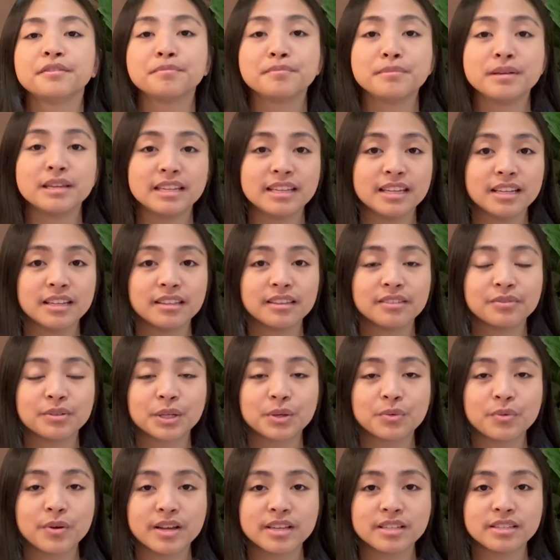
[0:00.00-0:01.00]
meeting
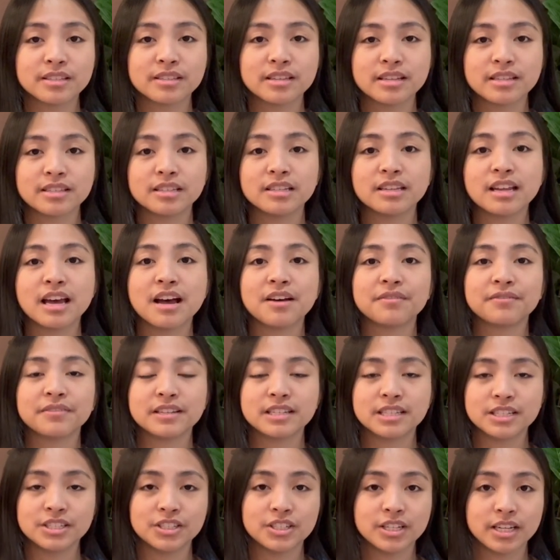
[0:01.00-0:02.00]
request doesn't have
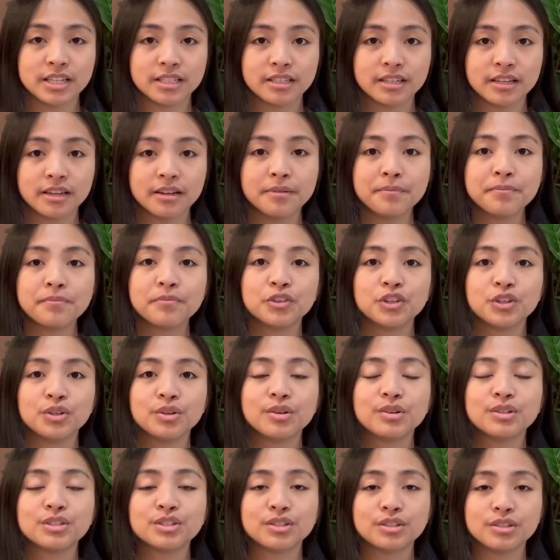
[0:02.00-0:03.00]
an agenda, you
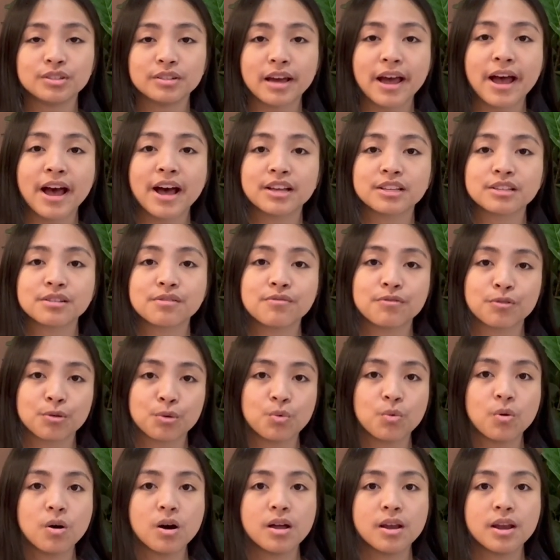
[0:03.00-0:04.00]
should ask
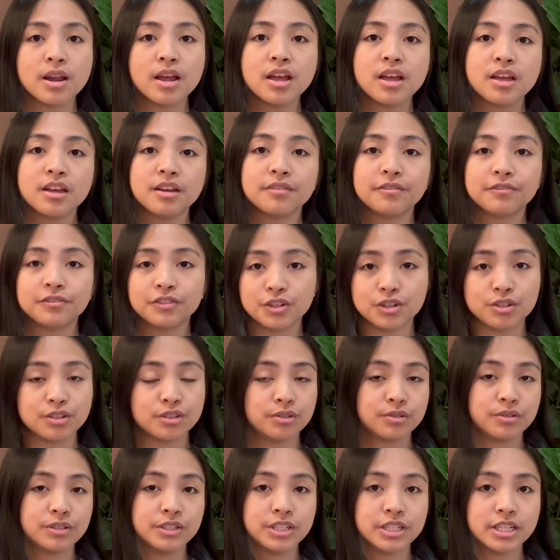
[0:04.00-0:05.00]
for one. If there's
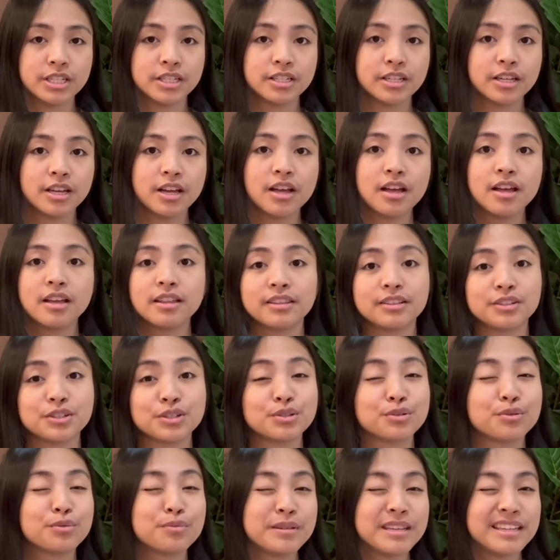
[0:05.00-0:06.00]
no agenda, there's
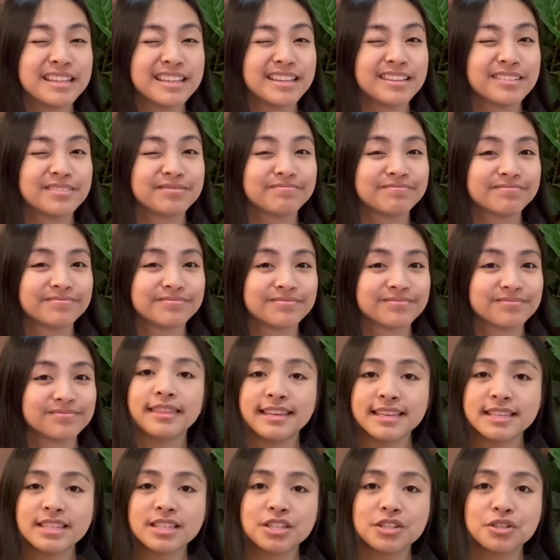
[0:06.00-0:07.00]
no meeting.
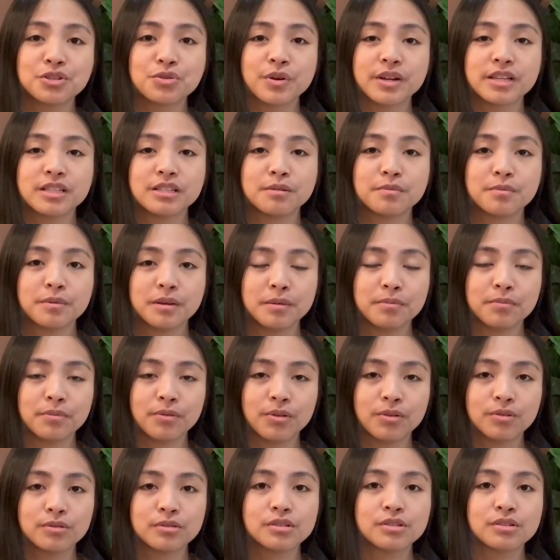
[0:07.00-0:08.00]
This trains
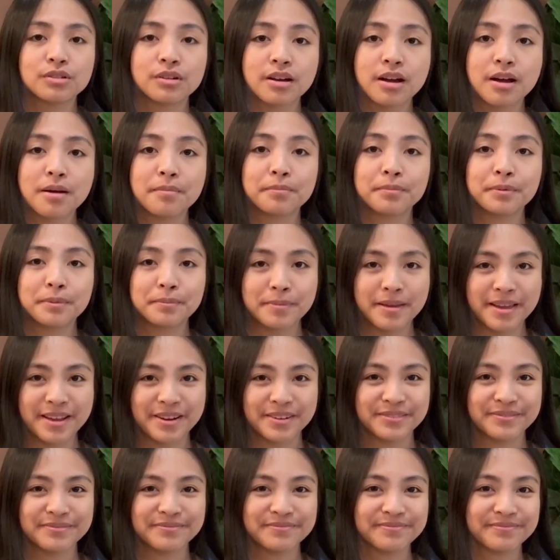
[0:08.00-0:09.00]
people to come
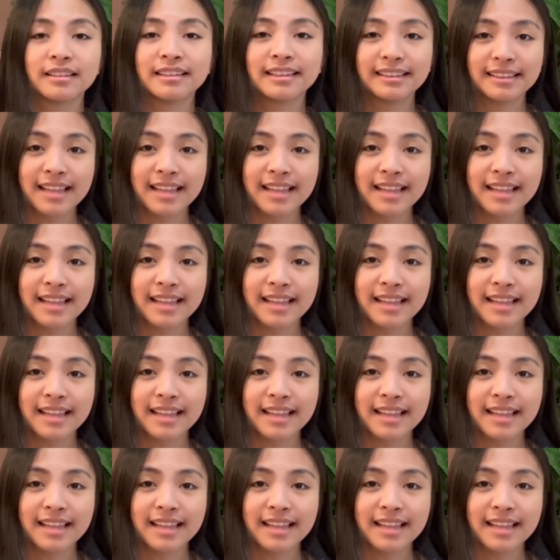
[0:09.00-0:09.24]
prepared. The